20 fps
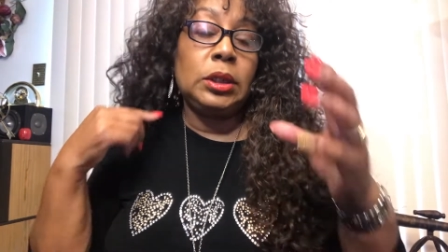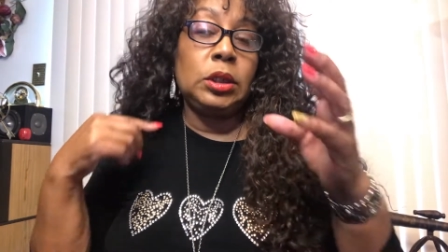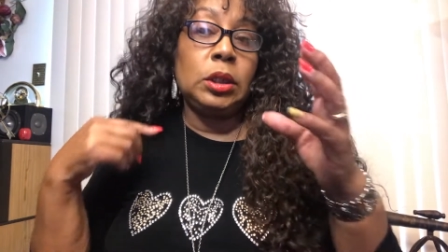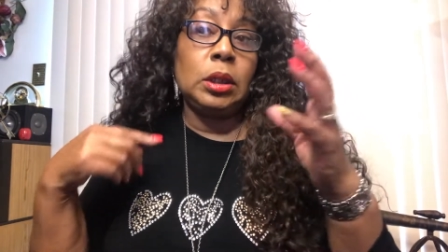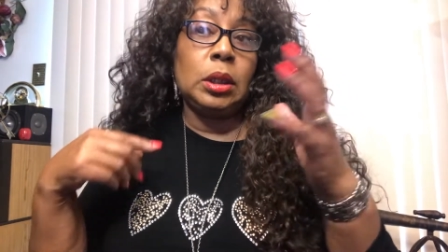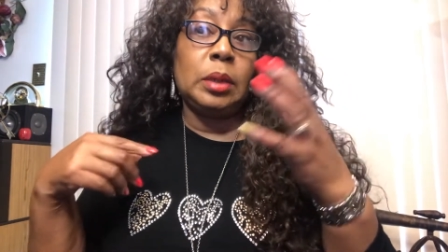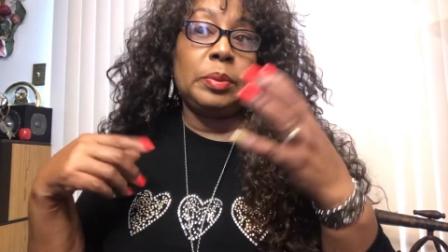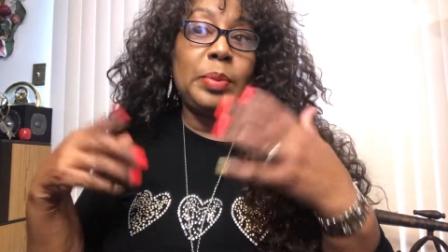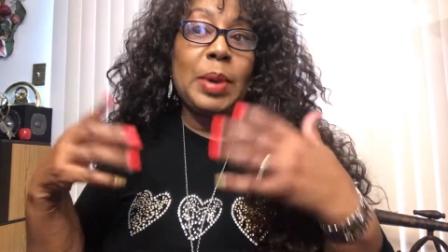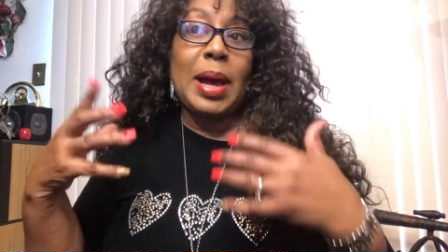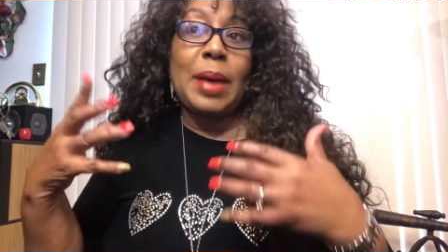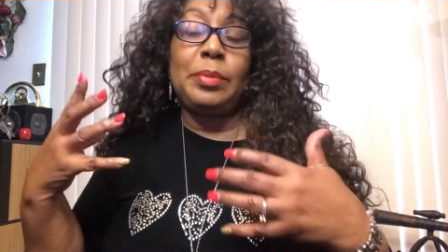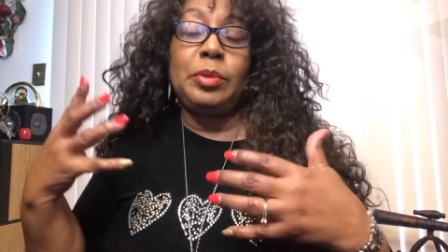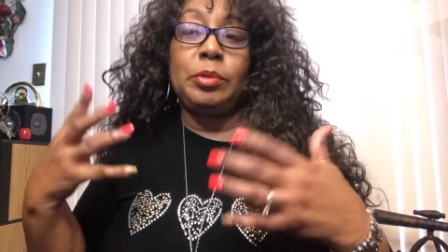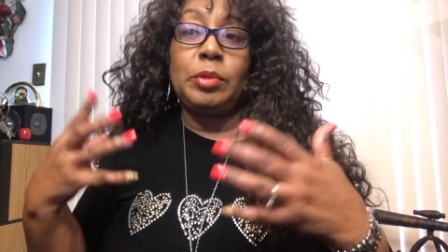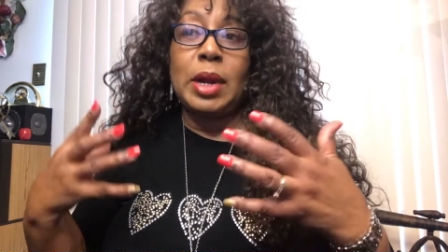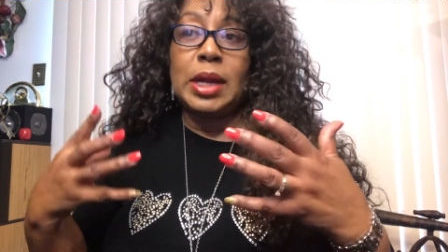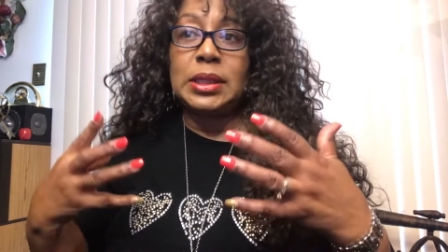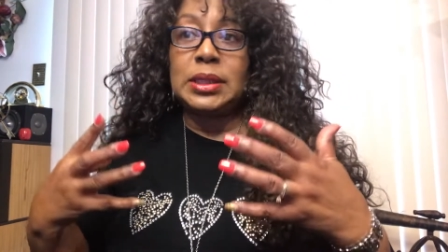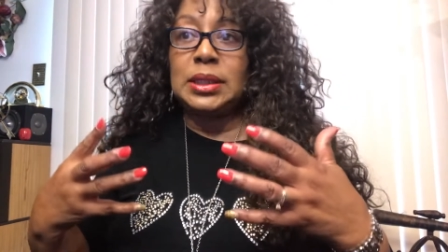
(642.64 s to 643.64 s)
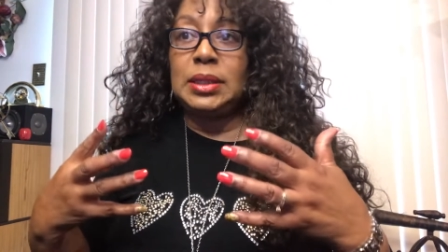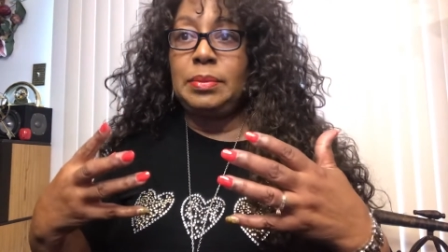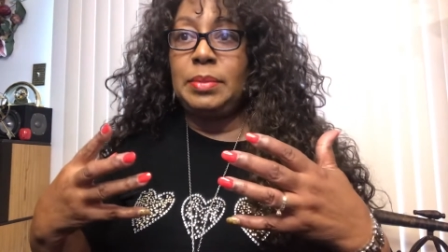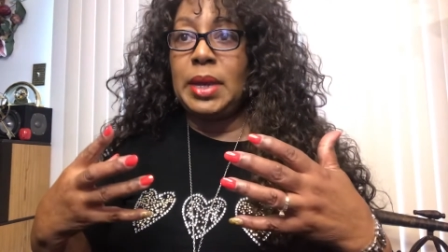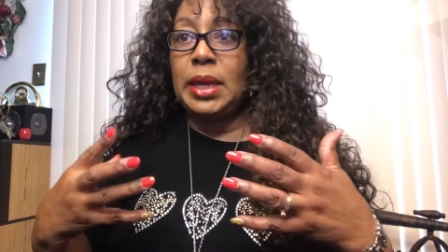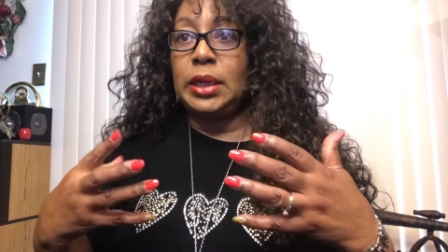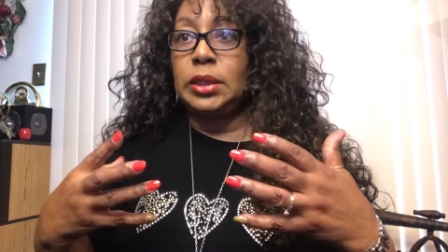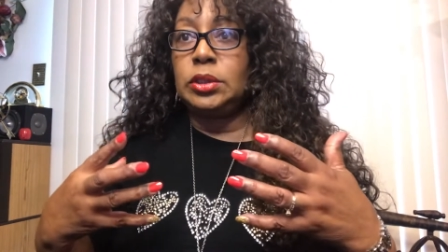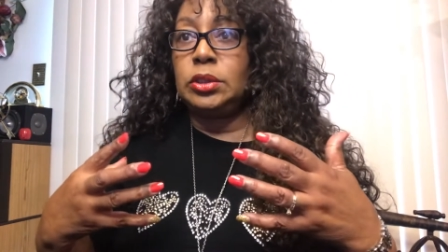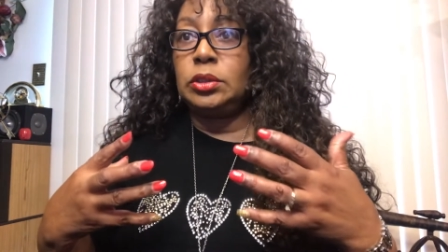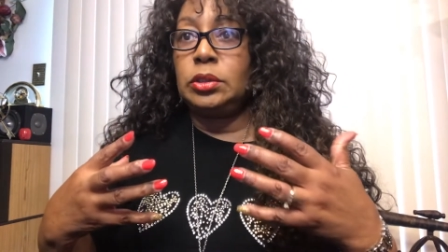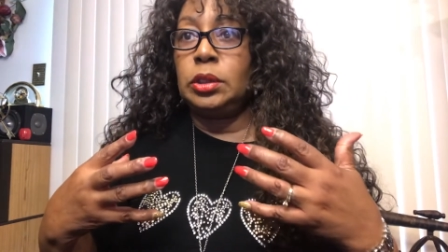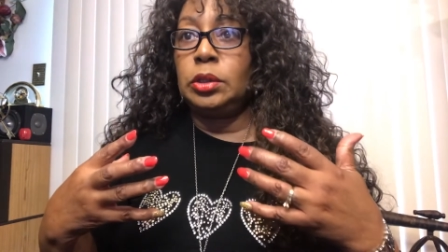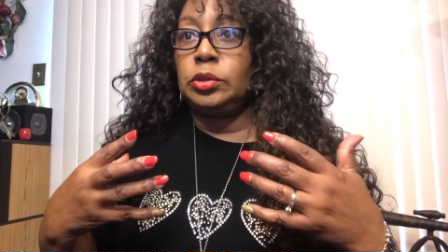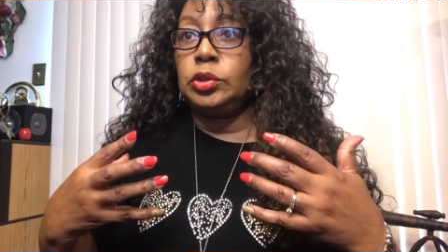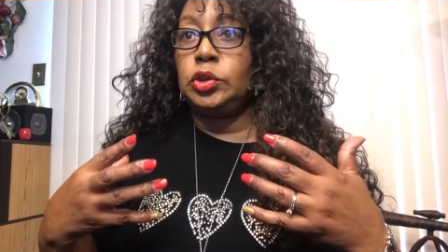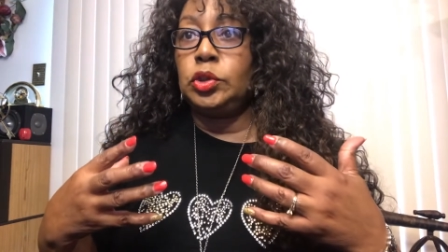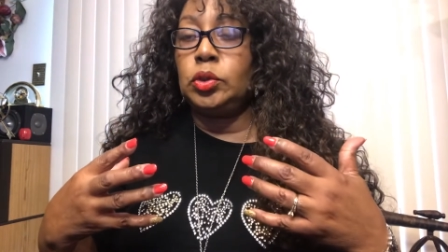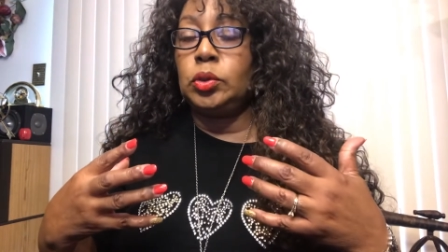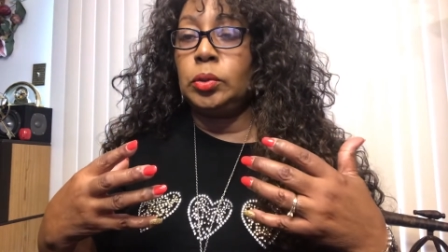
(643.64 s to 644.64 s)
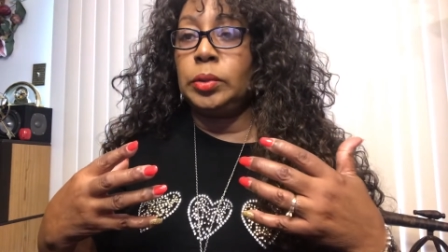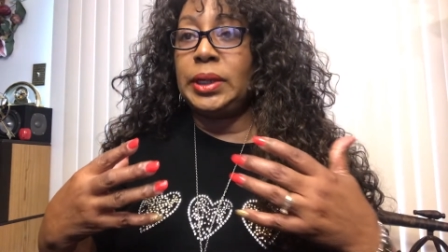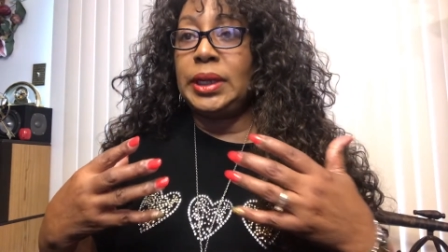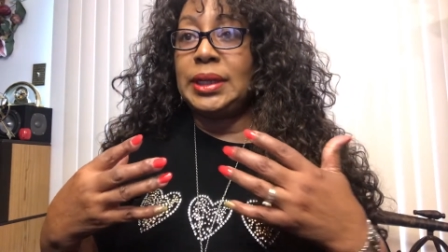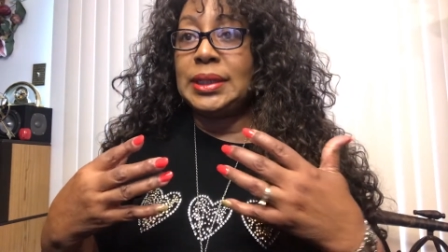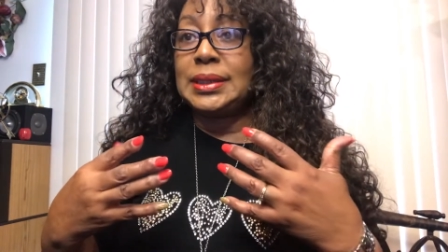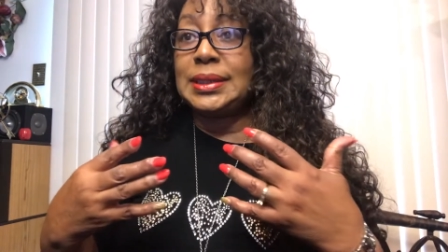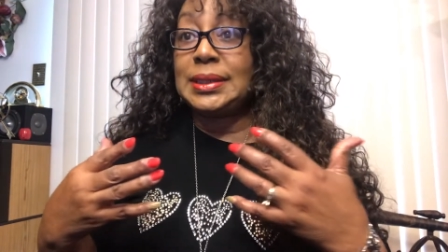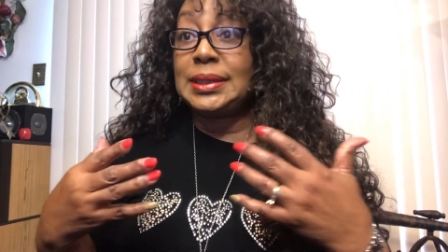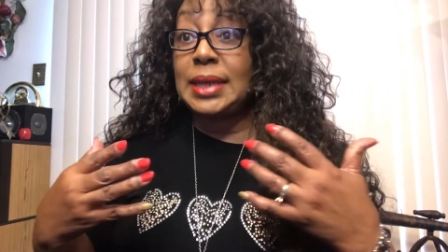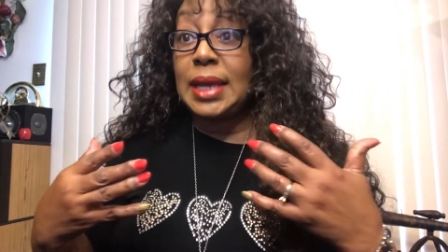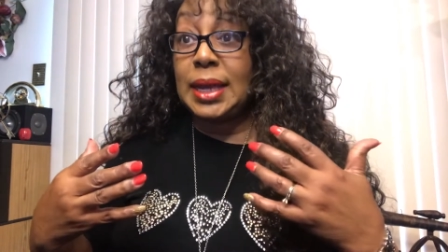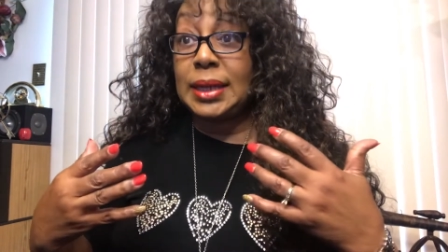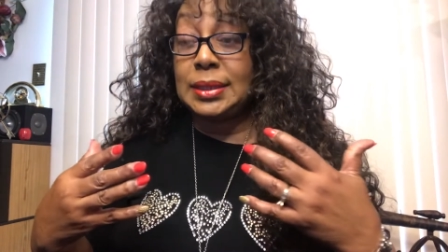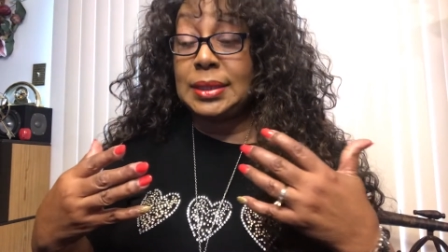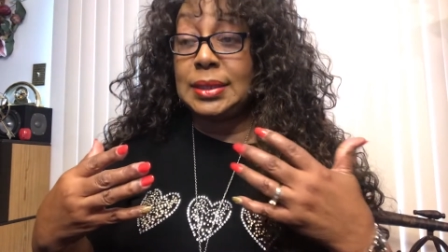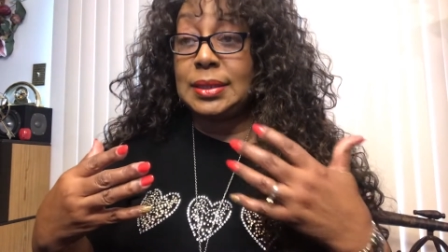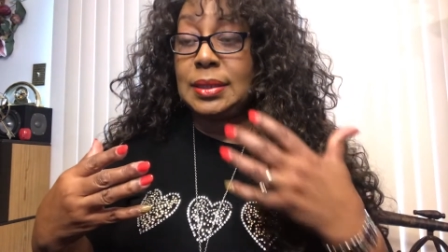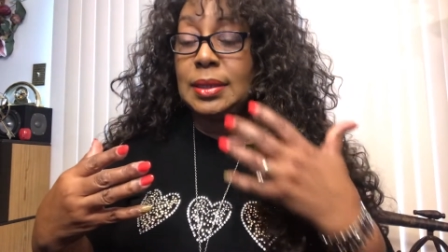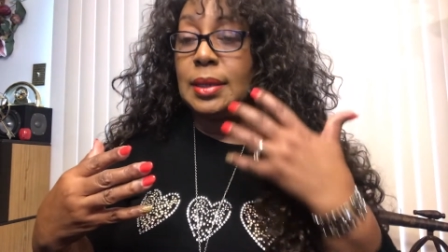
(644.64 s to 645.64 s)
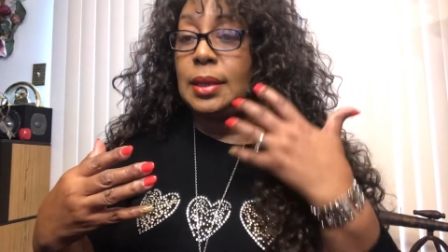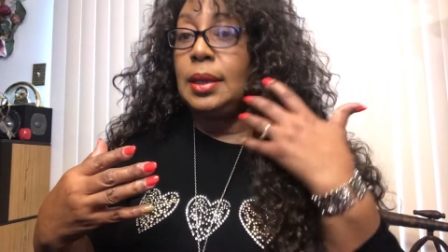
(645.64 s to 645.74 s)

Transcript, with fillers: uh, paparazzi makes their jewelry in sets.